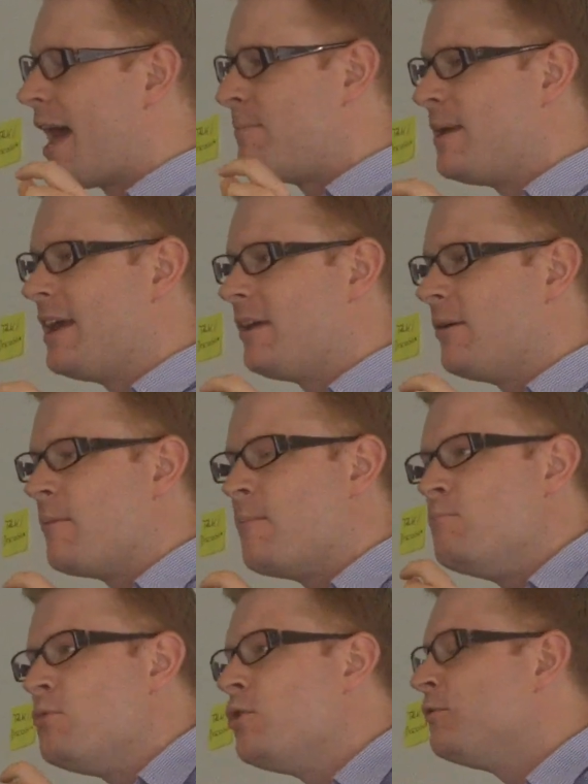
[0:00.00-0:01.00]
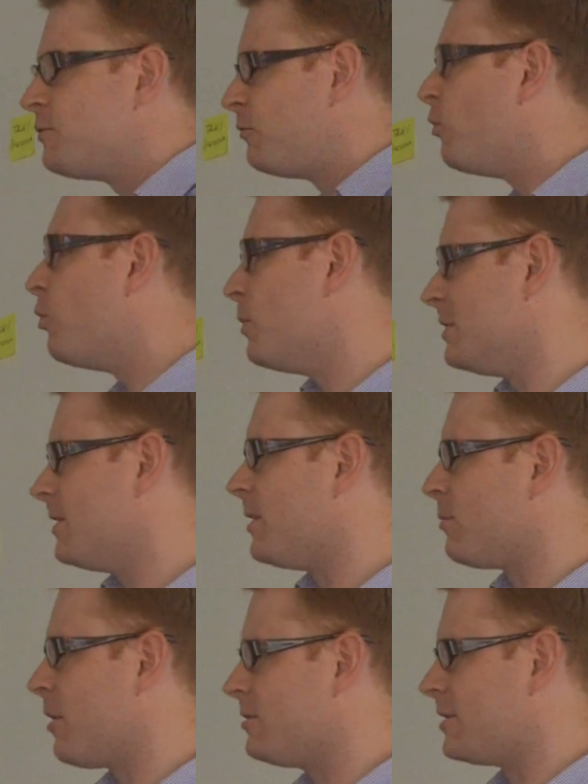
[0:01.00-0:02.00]
and being moved forward in
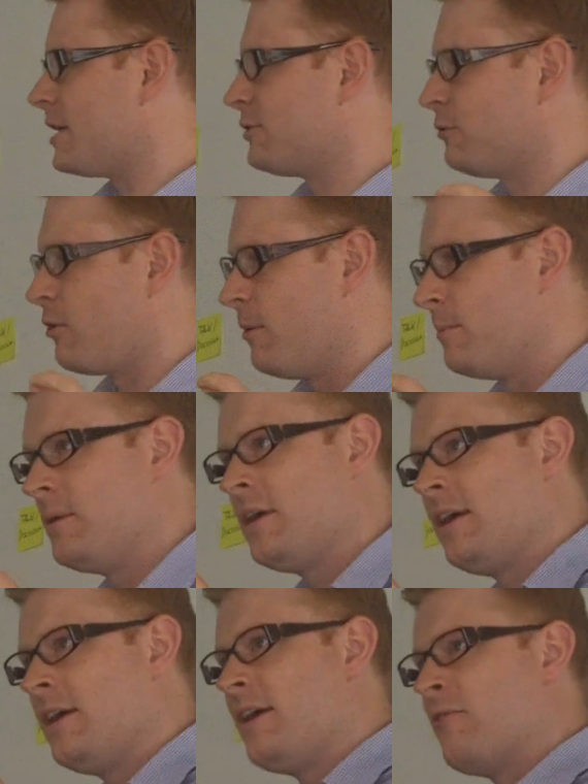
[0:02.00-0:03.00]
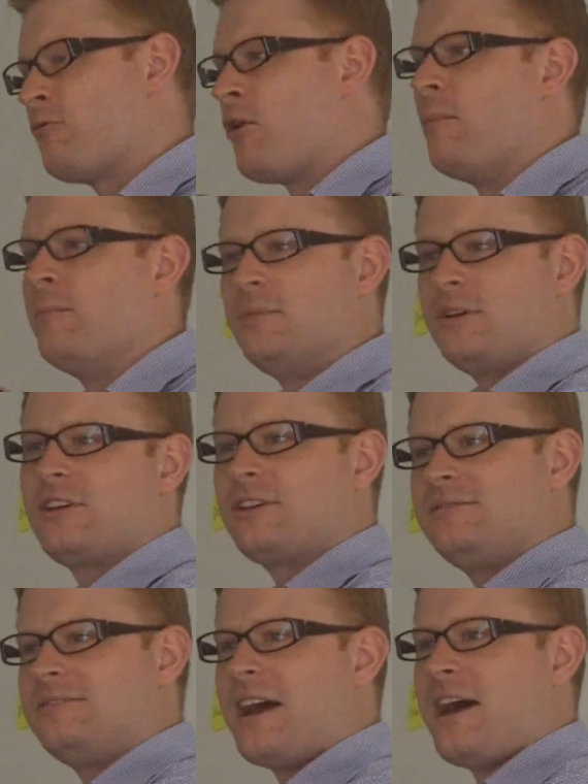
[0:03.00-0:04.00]
the process from
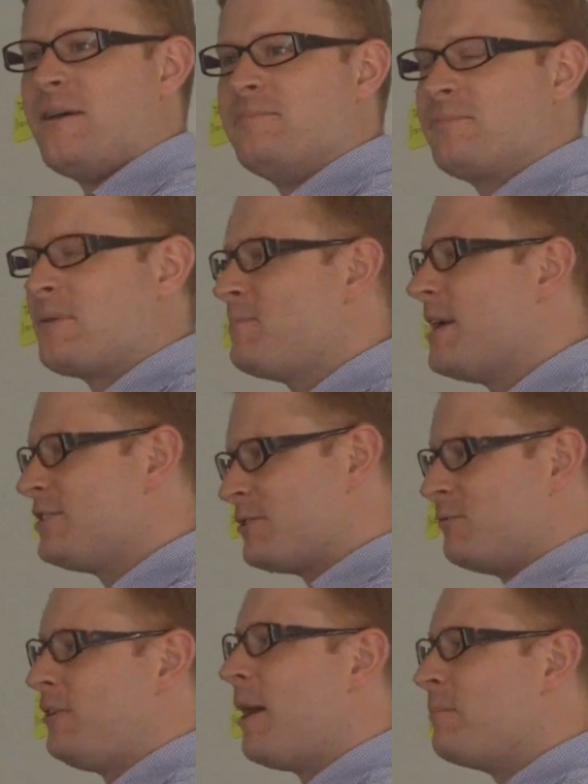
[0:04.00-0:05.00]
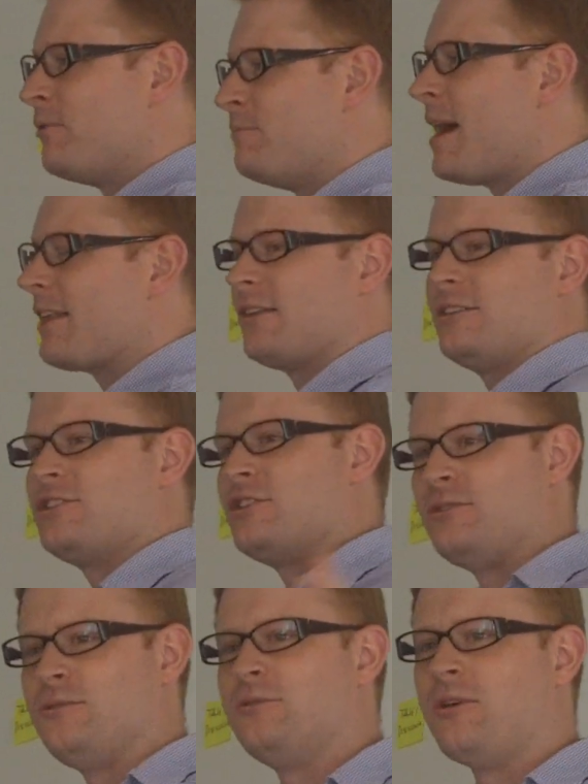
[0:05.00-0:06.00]
piece of lump of metal
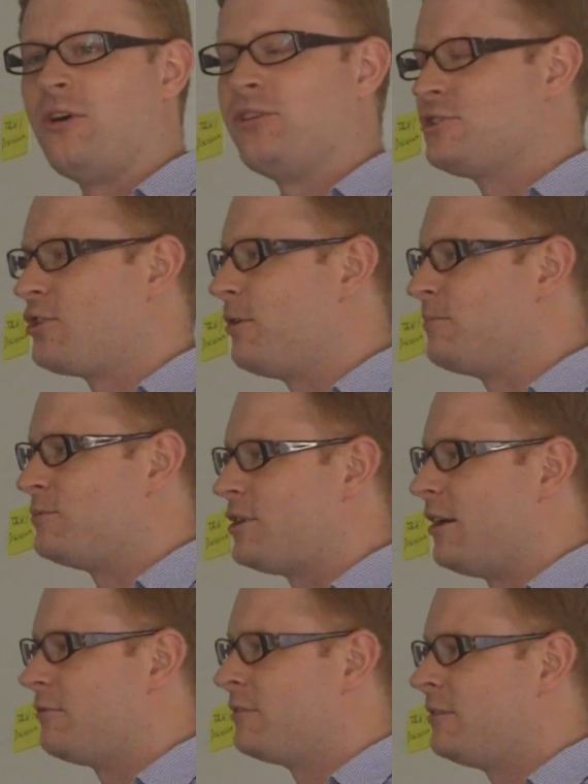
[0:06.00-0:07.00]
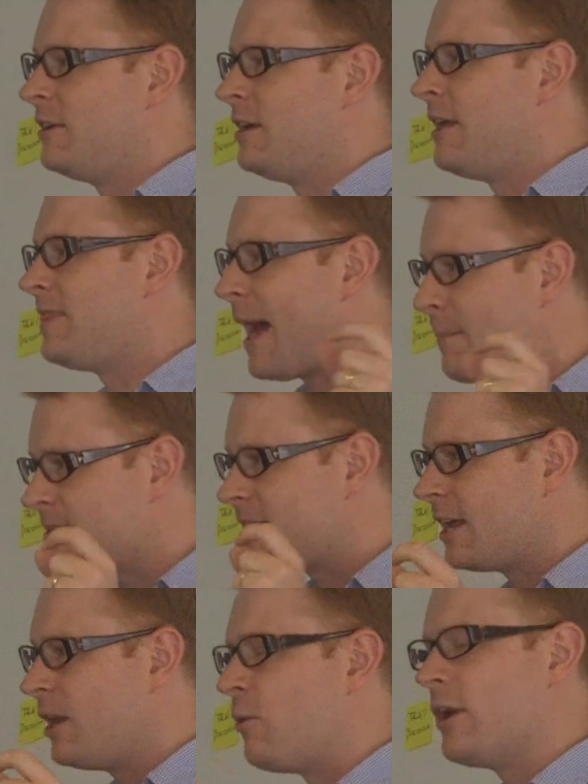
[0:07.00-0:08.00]
to on the shelf? That
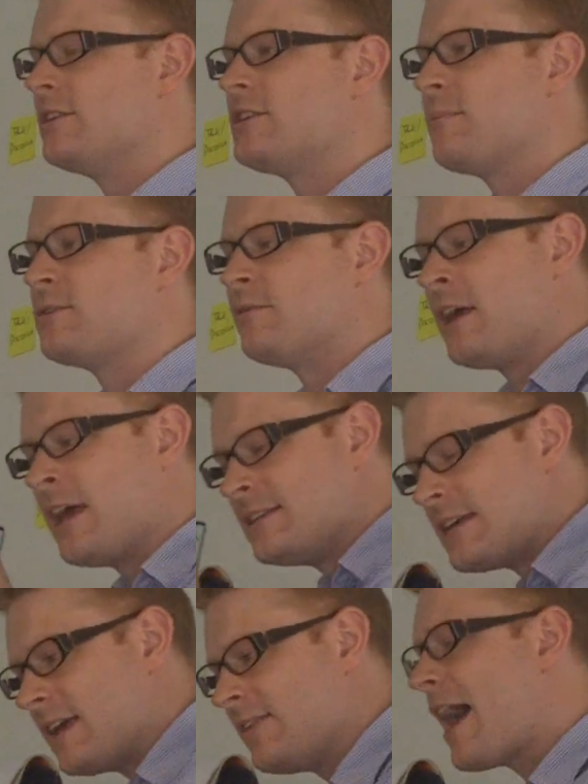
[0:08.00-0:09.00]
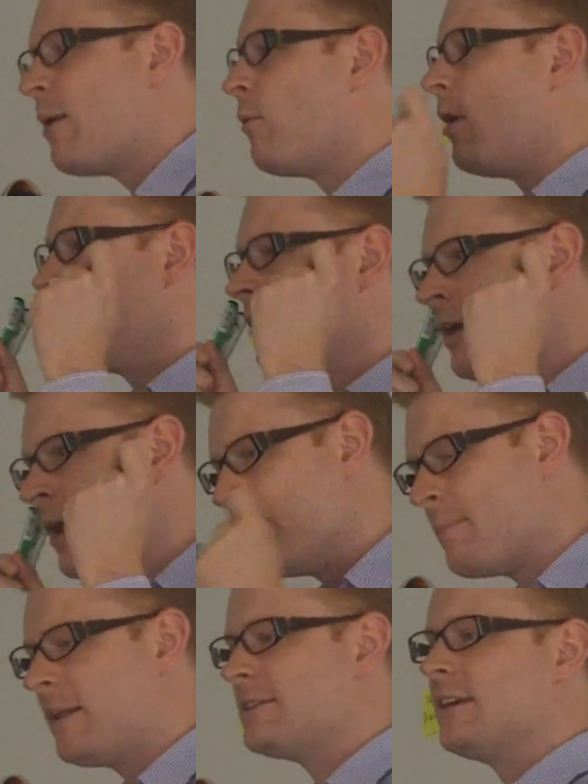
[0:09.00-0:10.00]
particular one, in terms of taking that one,
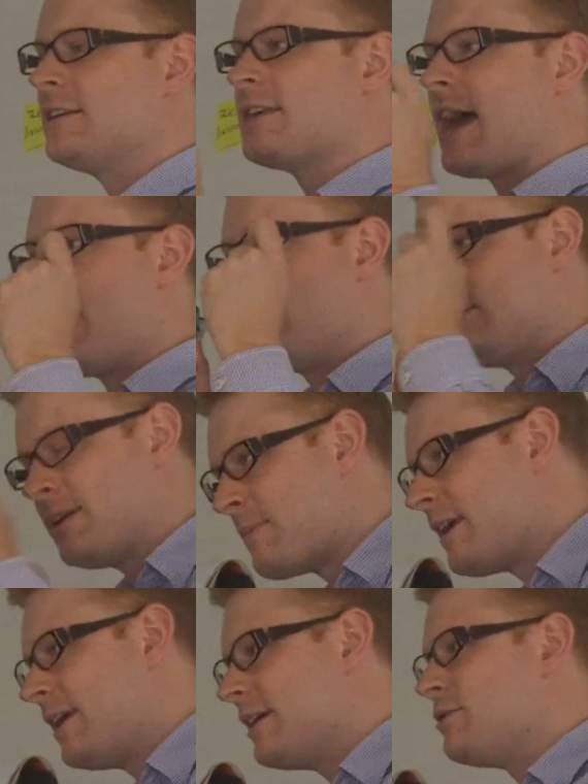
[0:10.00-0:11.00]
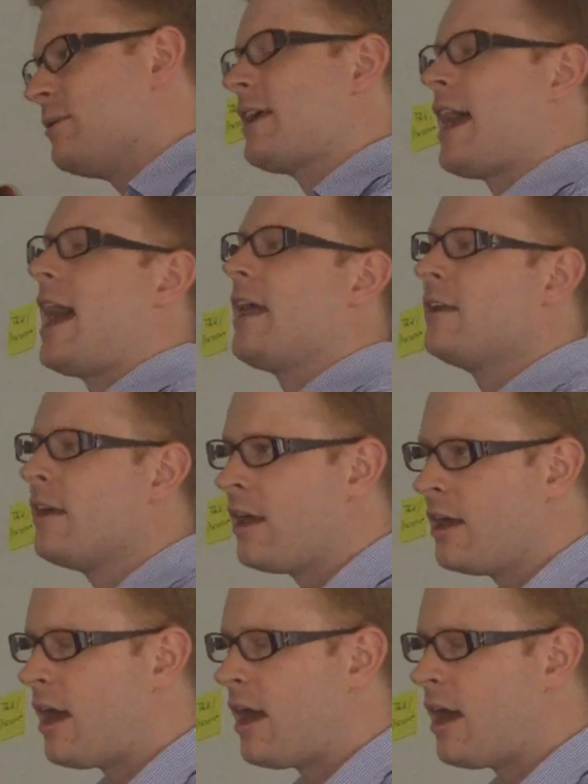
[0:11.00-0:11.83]
melting it down, making it into a can,